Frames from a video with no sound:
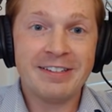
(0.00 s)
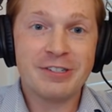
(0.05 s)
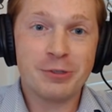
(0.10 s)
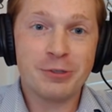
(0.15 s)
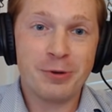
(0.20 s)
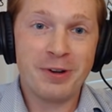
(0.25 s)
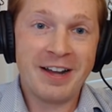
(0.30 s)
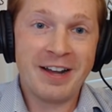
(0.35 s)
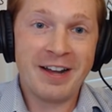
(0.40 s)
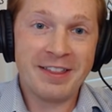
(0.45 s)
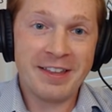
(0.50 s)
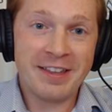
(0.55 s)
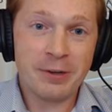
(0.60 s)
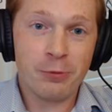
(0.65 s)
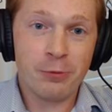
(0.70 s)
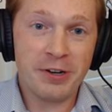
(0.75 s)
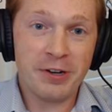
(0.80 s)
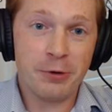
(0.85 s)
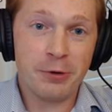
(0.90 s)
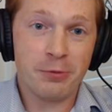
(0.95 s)
And Serena, I think,
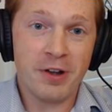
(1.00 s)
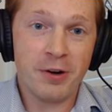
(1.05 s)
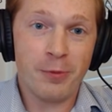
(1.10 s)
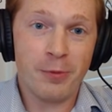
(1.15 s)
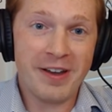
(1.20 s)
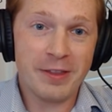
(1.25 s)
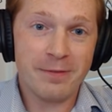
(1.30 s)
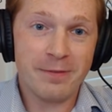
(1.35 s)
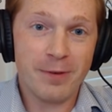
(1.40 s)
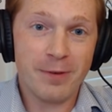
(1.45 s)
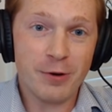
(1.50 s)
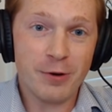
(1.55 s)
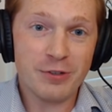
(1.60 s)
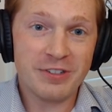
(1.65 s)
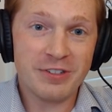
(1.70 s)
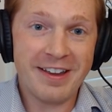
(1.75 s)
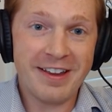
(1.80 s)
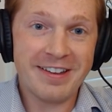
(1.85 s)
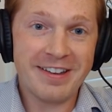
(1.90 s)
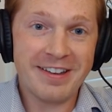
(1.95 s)
wanted to run away the
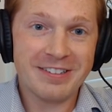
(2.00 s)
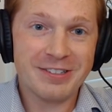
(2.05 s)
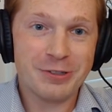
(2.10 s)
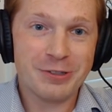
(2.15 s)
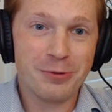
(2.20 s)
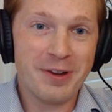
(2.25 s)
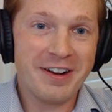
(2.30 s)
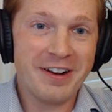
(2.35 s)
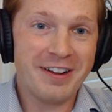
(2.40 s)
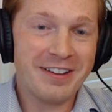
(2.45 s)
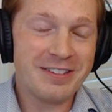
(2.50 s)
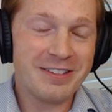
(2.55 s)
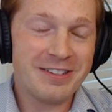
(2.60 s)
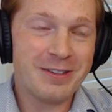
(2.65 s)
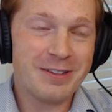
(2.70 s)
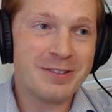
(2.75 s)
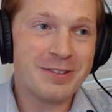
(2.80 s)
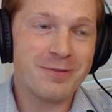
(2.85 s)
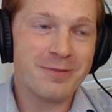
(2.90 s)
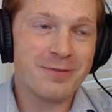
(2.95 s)
first day. And Serena
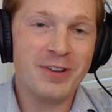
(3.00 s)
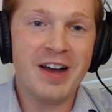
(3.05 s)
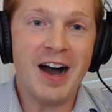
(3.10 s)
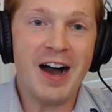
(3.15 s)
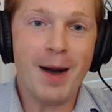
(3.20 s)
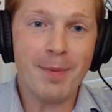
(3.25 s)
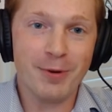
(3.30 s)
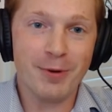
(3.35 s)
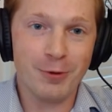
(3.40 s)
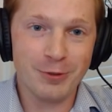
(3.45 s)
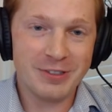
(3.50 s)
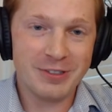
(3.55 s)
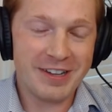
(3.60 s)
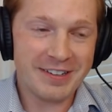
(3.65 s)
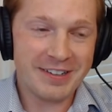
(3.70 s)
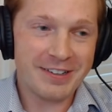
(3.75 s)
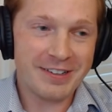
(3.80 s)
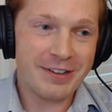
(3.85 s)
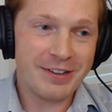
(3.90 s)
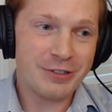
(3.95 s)
is this phenomenal
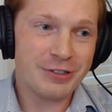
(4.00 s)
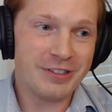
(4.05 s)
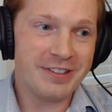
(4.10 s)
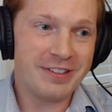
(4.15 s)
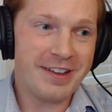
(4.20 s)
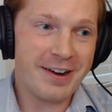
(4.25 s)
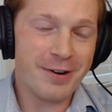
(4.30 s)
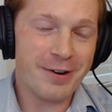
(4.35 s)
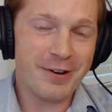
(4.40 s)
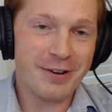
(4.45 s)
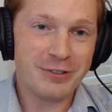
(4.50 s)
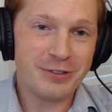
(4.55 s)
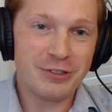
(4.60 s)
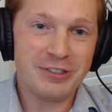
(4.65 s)
technician there.